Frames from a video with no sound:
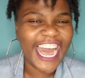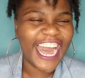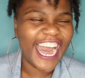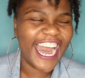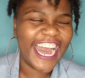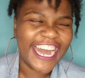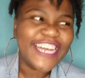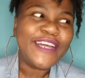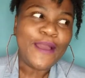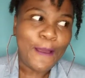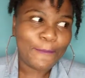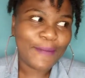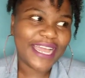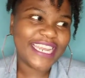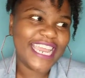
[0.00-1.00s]
but
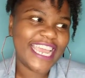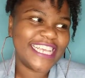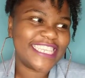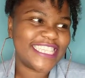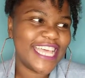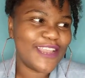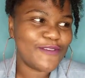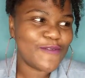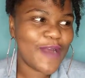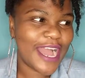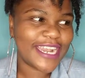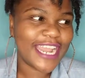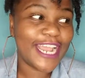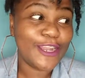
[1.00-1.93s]
yes, that one.